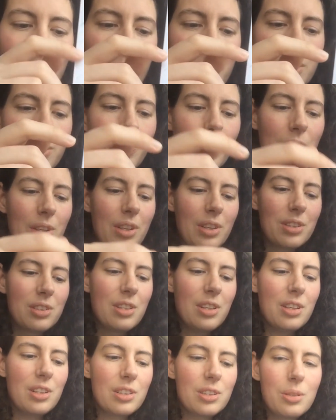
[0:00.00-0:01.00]
What we
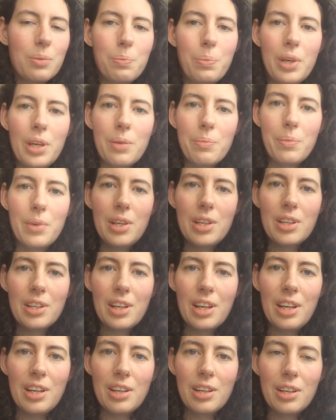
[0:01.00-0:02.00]
consider to be a meter
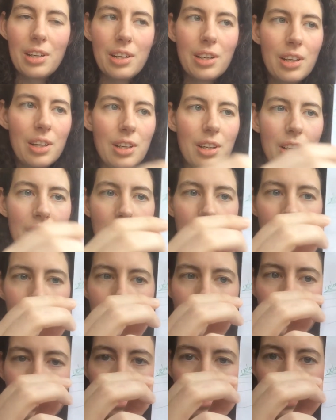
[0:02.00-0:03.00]
here
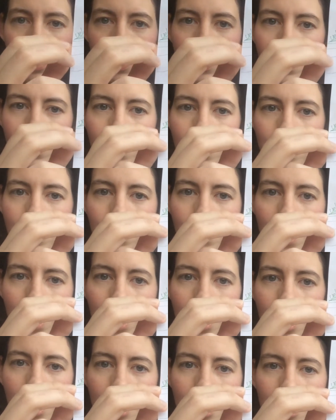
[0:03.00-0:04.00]
is a
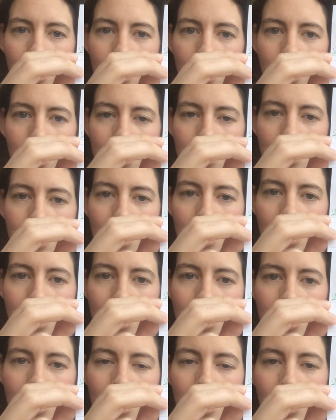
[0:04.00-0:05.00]

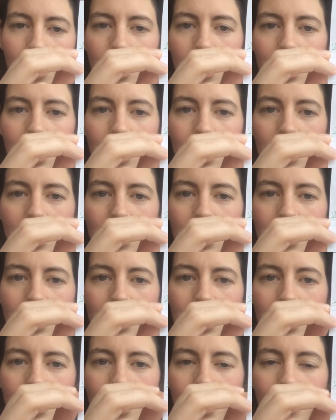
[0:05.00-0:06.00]
very short
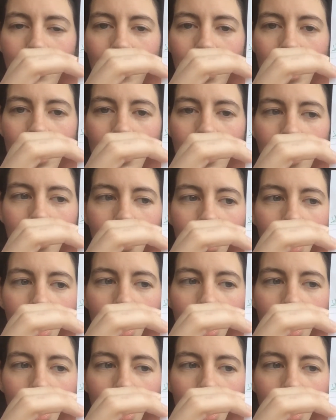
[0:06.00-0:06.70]
piece over